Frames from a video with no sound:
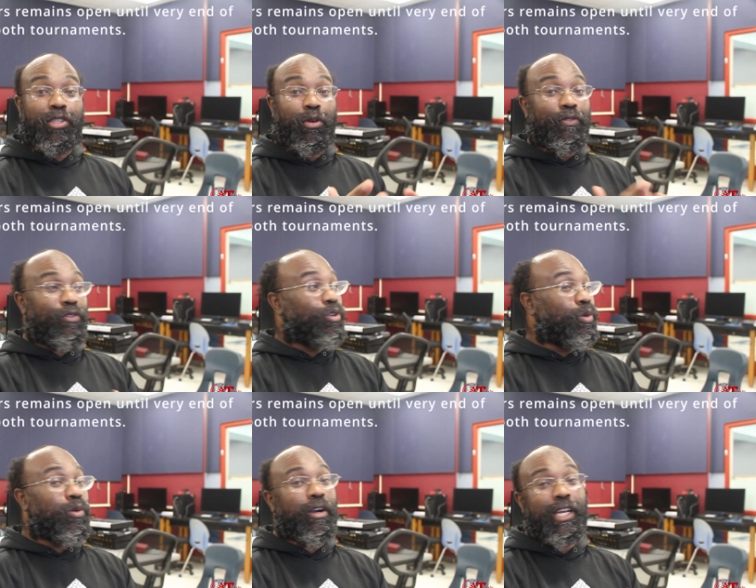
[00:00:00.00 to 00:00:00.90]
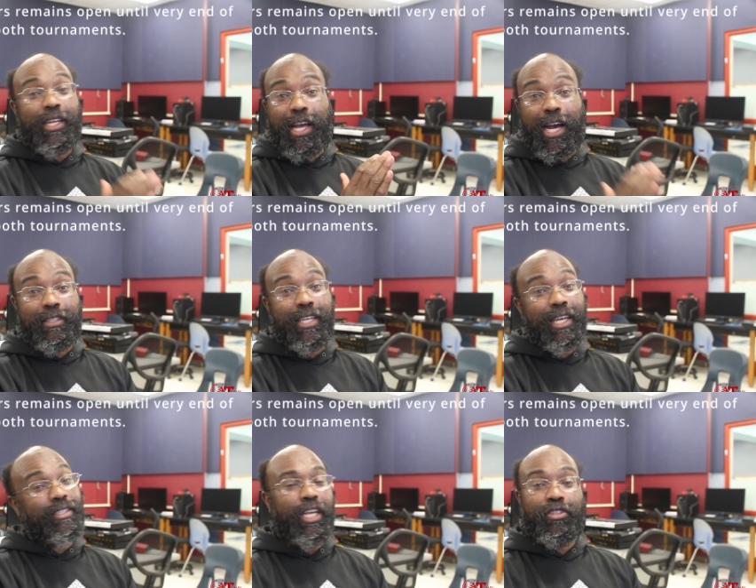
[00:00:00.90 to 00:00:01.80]
So if you are in the
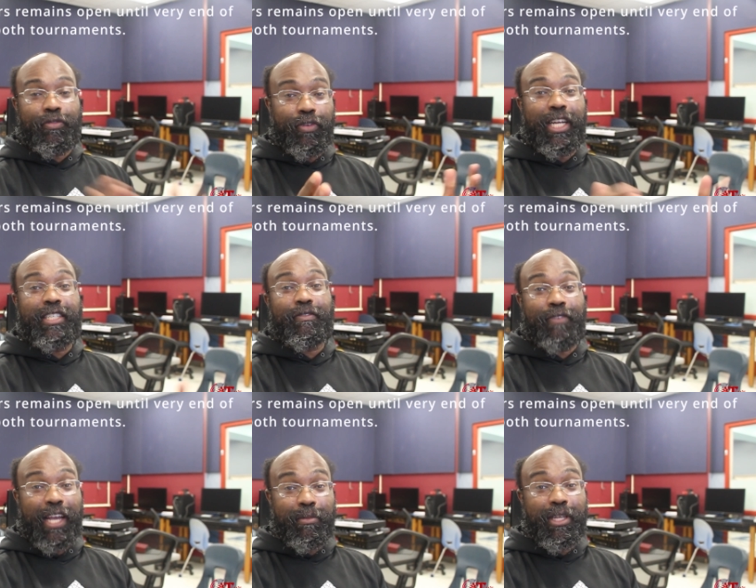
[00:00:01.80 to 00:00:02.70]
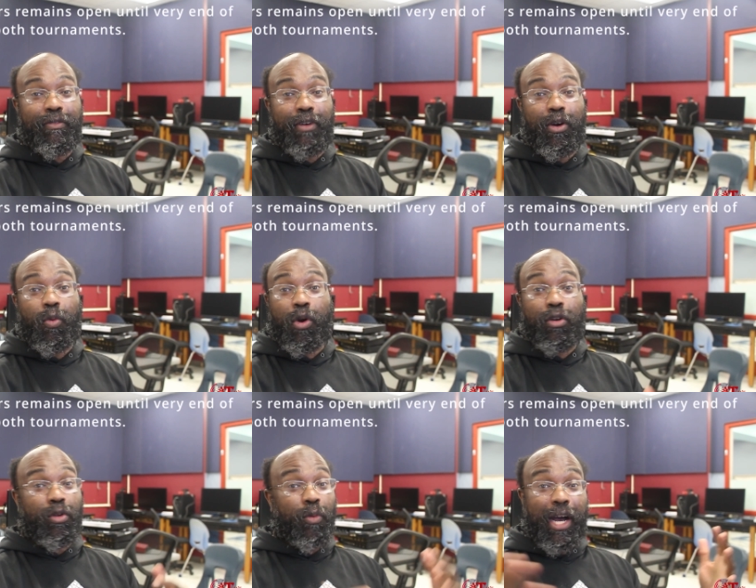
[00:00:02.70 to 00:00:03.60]
contest, get your friends and family to vote
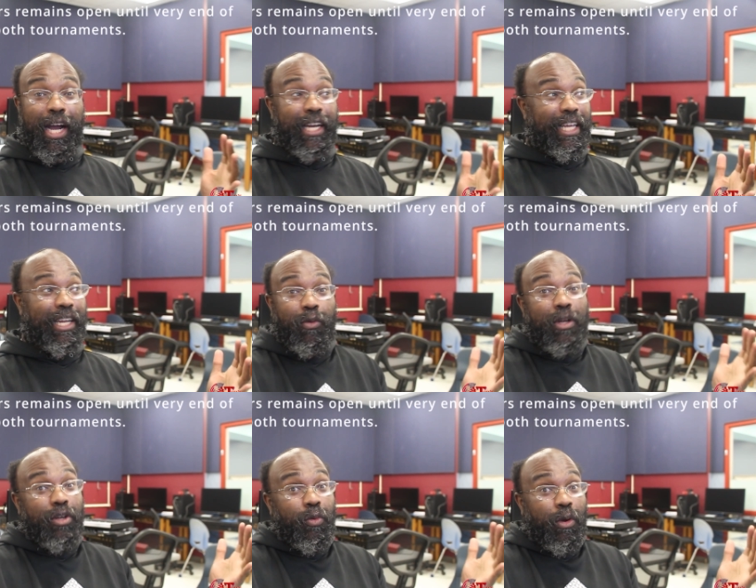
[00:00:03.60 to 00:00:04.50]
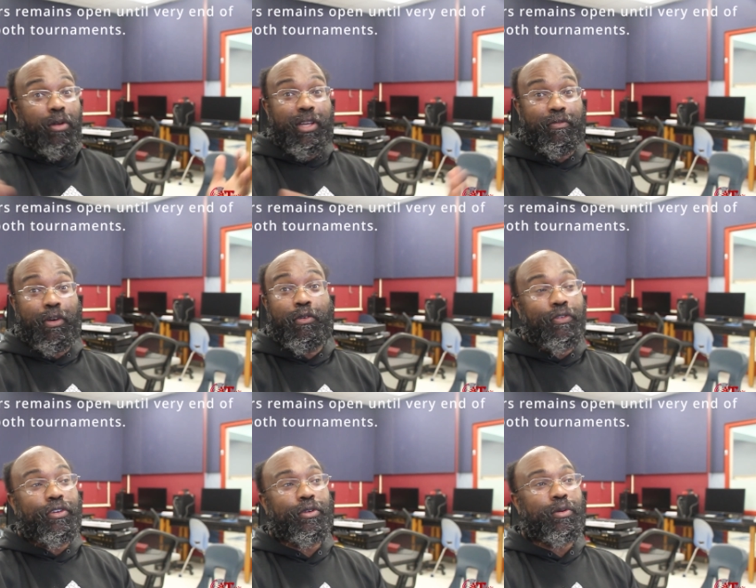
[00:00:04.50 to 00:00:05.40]
worldwide. Anyone in the world can vote
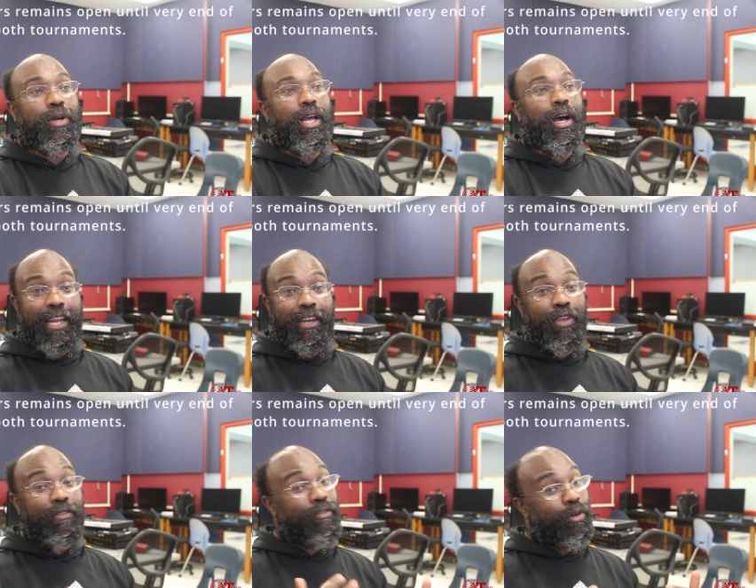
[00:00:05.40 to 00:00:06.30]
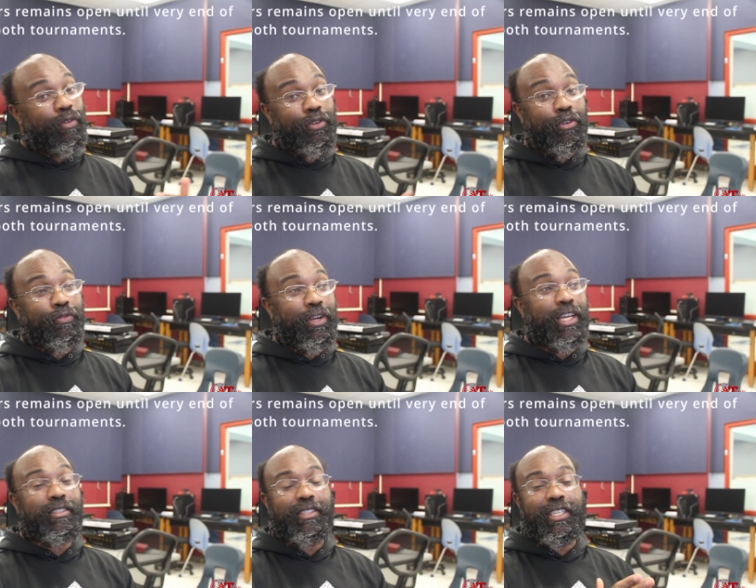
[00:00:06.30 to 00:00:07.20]
for you. And if you haven't voted for your
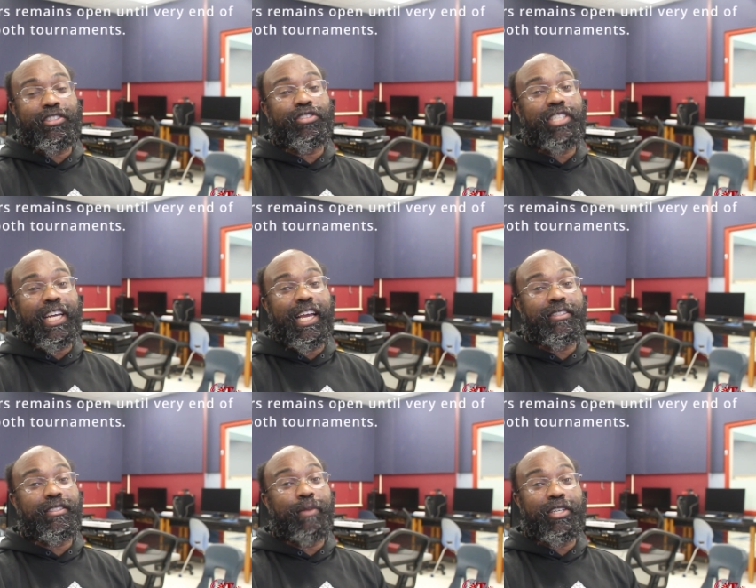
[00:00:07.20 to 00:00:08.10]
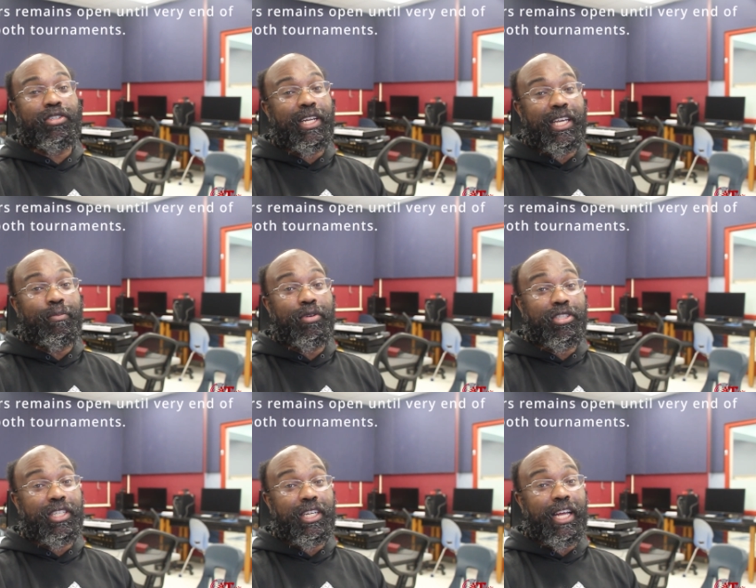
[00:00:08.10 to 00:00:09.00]
friends, this is your chance to make sure they get
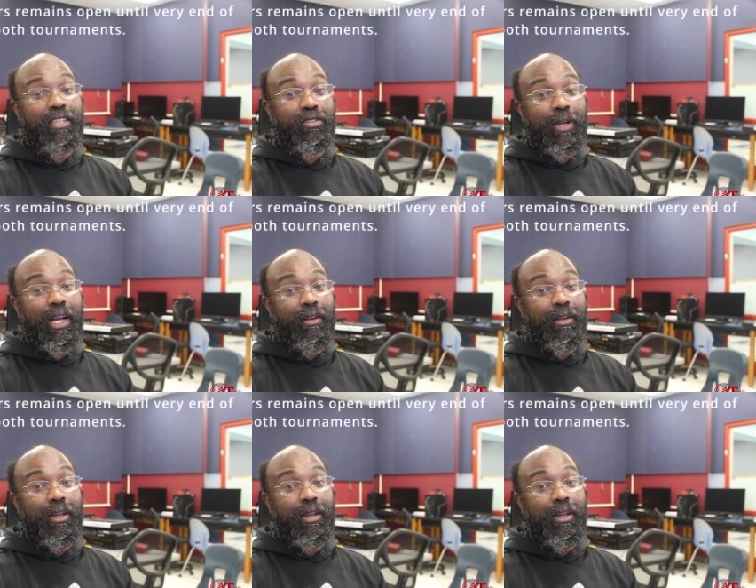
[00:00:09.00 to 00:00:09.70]
pushed to the next round.